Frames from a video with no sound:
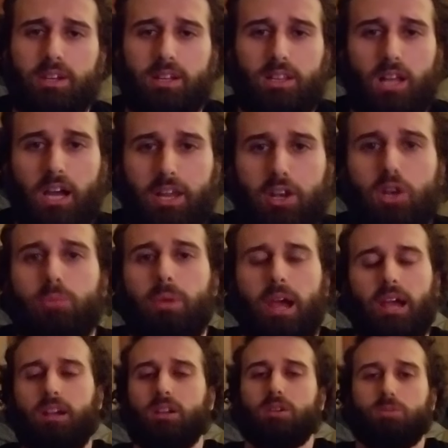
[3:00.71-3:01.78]
lying on your
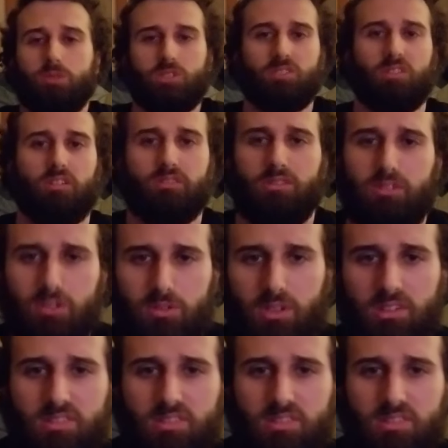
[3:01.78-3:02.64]
back, which is also known as